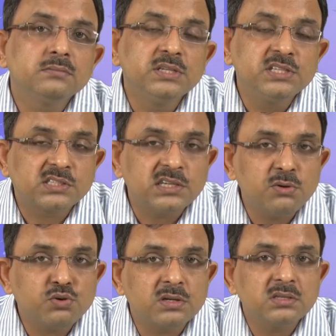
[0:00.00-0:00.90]

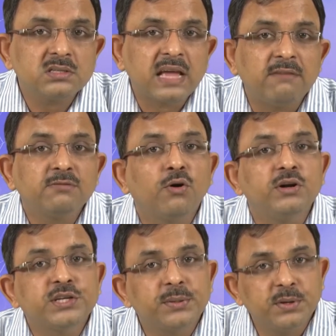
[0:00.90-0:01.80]
institutions have
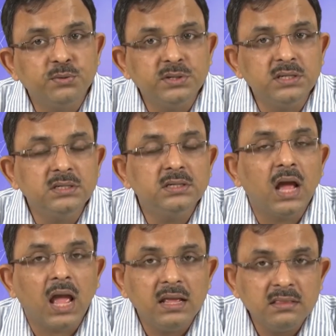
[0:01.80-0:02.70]
contributed
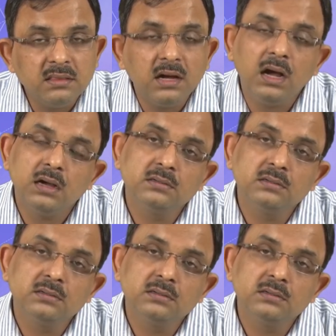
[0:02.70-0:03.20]
in the